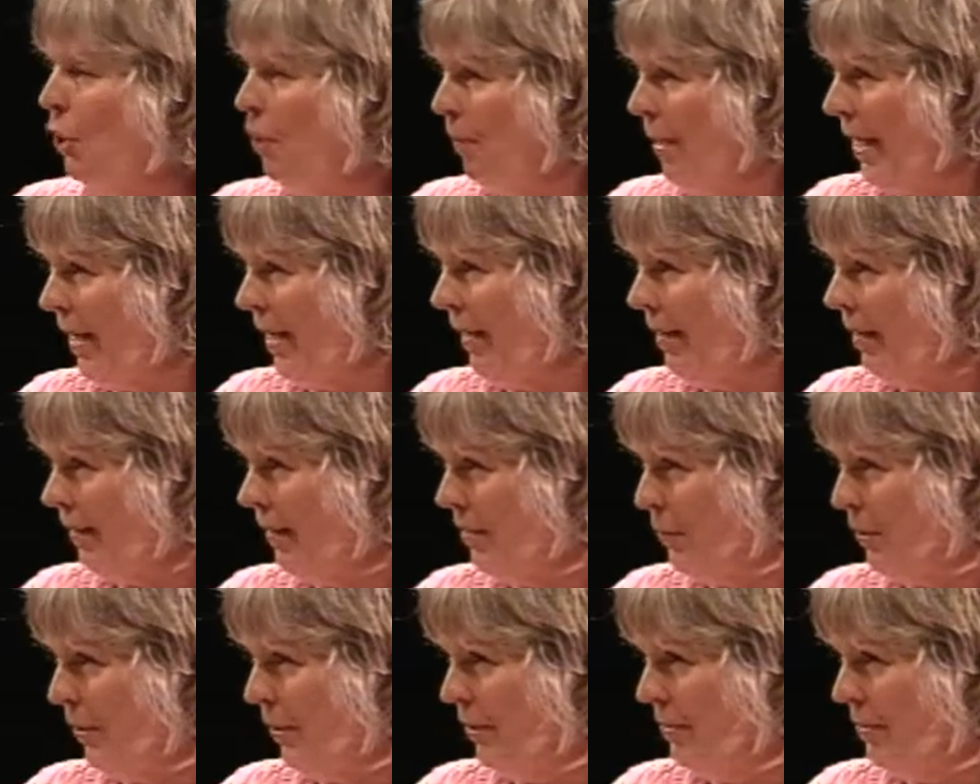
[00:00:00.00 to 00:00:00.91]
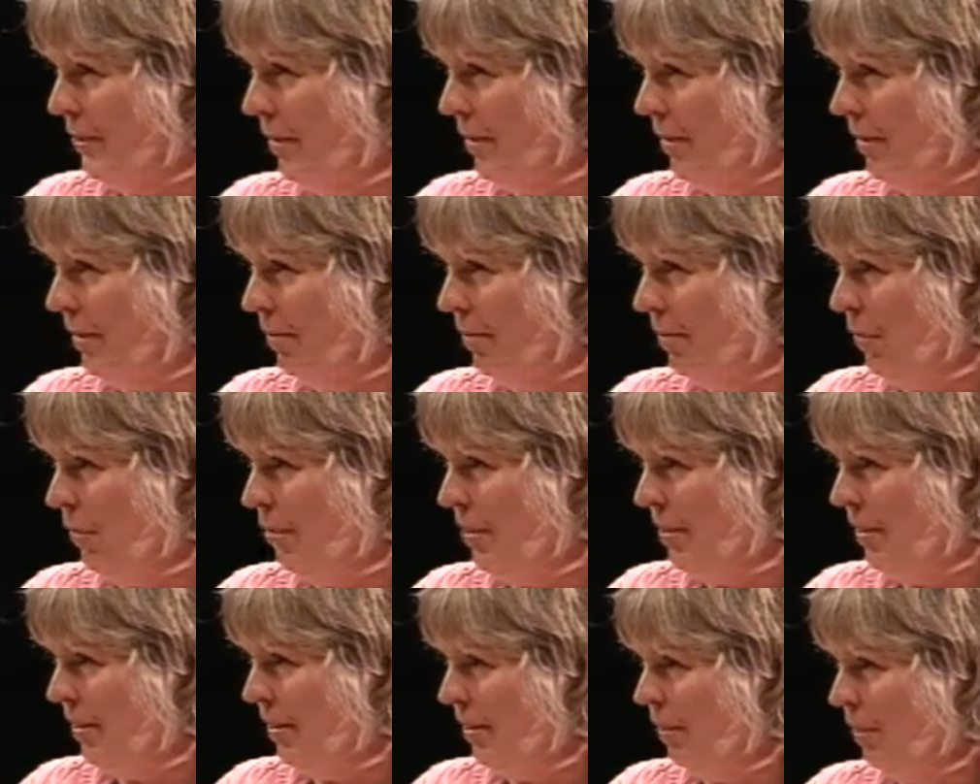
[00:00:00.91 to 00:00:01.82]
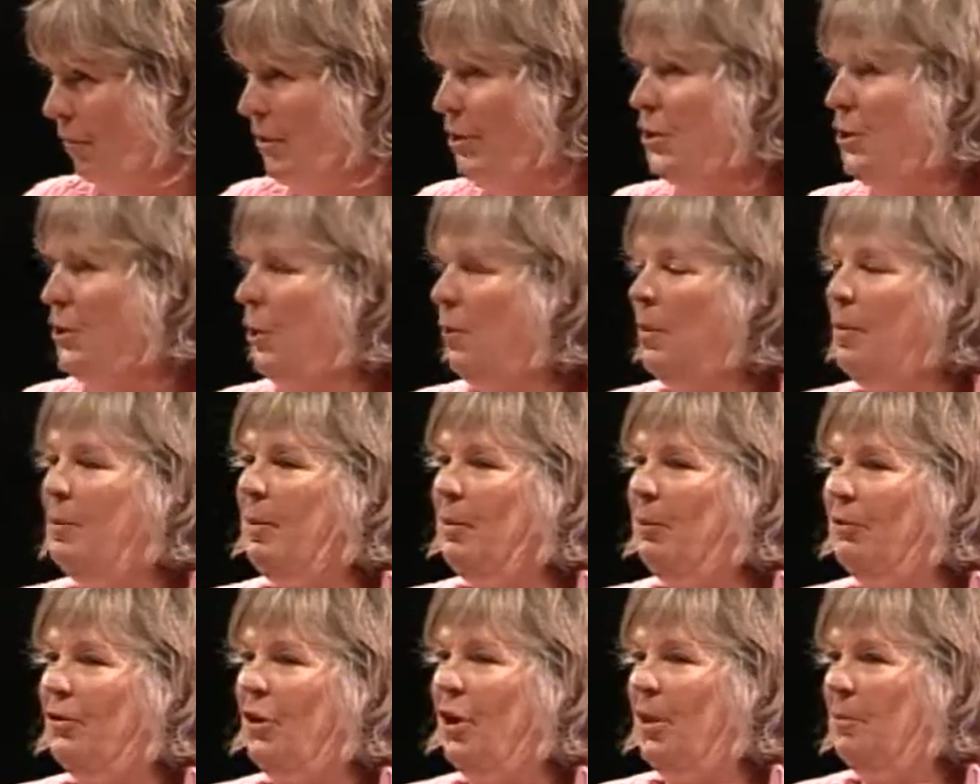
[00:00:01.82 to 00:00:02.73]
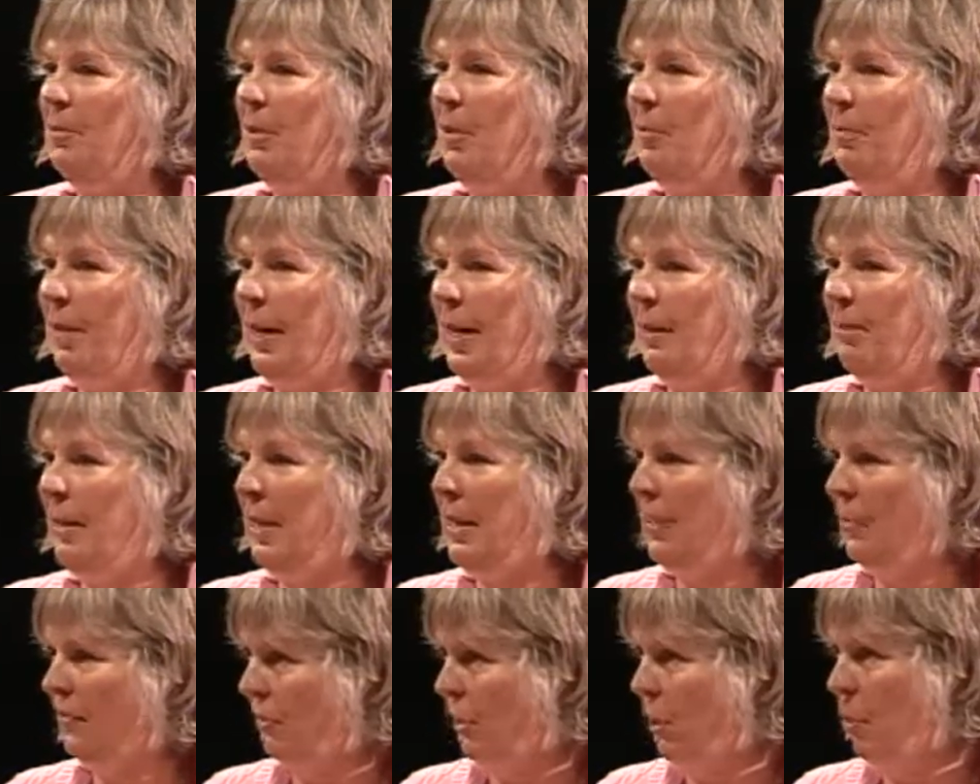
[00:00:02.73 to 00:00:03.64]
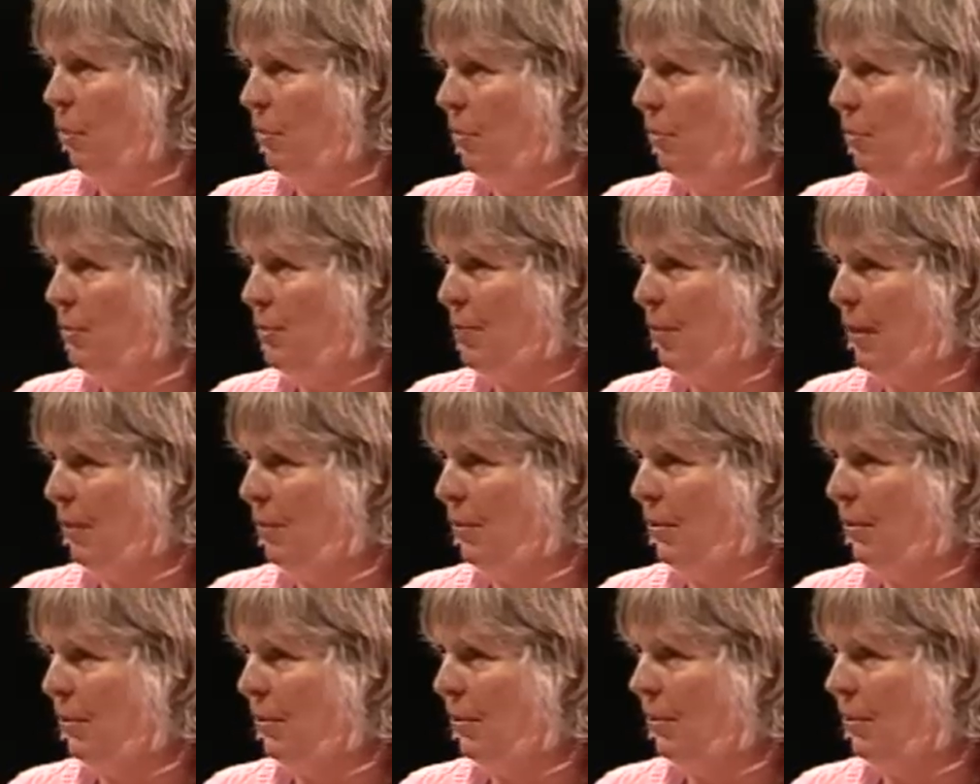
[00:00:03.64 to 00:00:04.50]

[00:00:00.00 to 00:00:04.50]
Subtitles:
back is what you see mostly? When people talk about back pain, is low the most popular?